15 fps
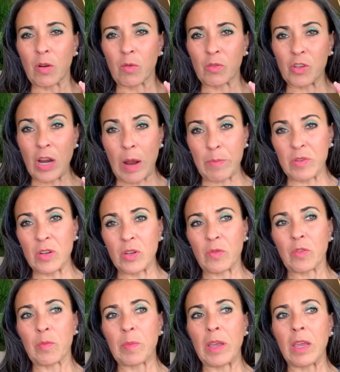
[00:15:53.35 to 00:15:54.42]
chapters
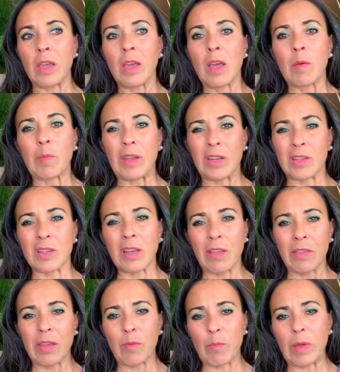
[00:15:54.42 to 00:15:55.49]
for me, that it's
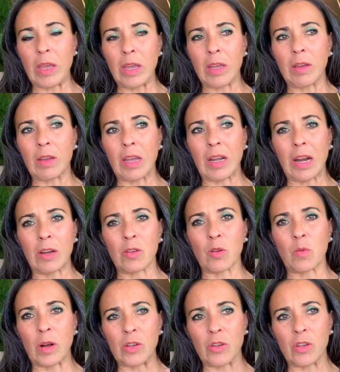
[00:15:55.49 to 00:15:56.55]
nothing big, and I
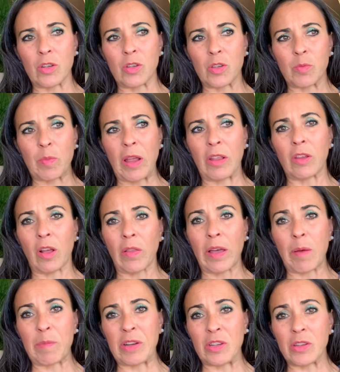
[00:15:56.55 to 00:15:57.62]
don't want you to spend all
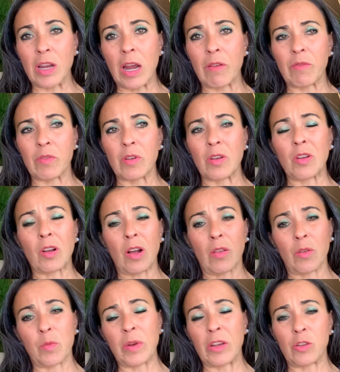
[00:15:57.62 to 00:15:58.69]
that much time for you,
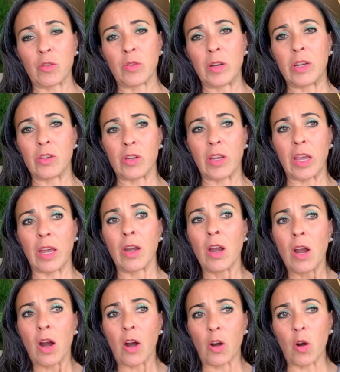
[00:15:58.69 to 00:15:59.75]
although we do need to get
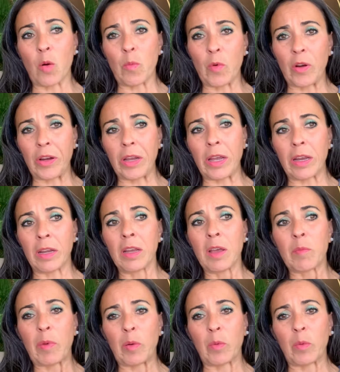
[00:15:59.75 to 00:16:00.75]
our homework in. But